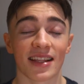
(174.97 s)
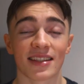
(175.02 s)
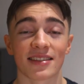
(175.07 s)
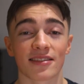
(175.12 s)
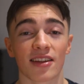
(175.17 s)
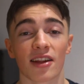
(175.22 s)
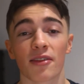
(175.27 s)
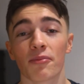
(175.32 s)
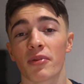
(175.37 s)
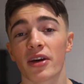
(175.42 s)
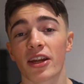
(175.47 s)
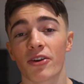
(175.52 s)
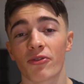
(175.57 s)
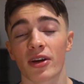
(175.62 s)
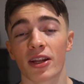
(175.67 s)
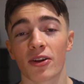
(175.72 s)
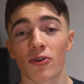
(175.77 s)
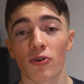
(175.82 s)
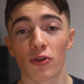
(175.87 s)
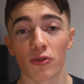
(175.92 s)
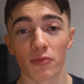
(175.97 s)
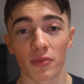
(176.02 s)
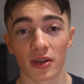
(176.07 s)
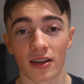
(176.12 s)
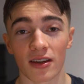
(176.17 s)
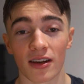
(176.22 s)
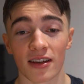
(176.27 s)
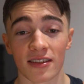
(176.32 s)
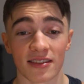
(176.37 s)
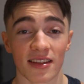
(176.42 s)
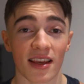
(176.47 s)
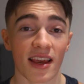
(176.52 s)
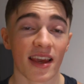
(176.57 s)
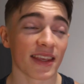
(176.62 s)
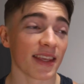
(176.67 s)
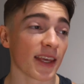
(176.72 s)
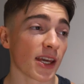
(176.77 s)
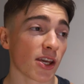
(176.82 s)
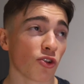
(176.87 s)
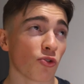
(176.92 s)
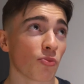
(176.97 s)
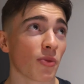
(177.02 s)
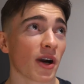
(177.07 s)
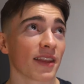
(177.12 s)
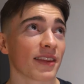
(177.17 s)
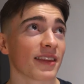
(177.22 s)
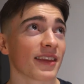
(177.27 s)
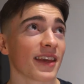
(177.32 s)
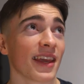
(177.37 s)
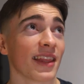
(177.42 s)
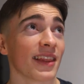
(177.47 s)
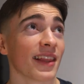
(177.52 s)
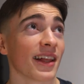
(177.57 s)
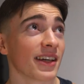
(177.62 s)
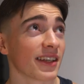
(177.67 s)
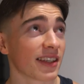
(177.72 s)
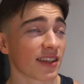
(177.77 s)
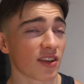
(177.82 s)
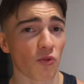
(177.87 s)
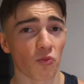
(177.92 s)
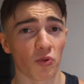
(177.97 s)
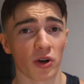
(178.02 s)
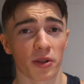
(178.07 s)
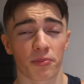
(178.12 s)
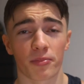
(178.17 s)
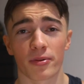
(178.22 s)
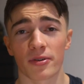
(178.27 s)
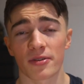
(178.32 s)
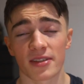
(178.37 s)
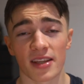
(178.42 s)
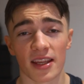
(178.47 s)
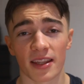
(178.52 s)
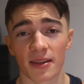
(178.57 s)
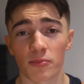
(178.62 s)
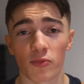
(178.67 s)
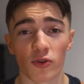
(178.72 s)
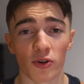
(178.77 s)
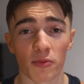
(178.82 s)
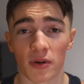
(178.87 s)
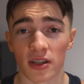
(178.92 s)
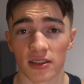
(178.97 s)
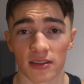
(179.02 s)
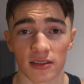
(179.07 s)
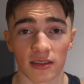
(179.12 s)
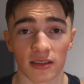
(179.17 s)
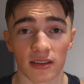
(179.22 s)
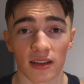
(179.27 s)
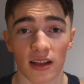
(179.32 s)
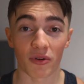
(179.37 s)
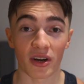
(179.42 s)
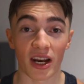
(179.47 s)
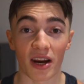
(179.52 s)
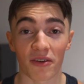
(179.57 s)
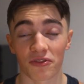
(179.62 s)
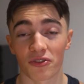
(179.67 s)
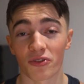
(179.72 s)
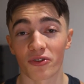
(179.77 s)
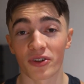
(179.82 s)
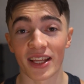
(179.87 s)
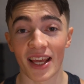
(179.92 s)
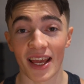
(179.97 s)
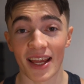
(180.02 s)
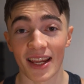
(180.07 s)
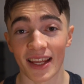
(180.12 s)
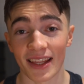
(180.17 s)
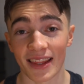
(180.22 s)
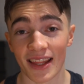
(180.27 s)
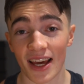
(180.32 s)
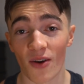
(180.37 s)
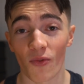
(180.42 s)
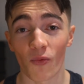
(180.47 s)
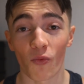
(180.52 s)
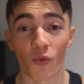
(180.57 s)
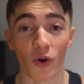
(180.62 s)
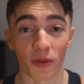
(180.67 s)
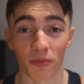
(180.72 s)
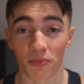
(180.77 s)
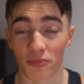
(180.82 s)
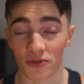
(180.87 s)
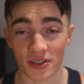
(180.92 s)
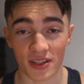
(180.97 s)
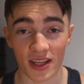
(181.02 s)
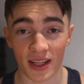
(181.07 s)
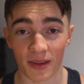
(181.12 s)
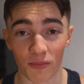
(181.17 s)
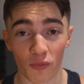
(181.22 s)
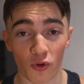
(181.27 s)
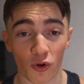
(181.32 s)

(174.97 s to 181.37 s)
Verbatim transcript: it's not better at all because yeah you might gain like 1% more muscle but after gaining that 1%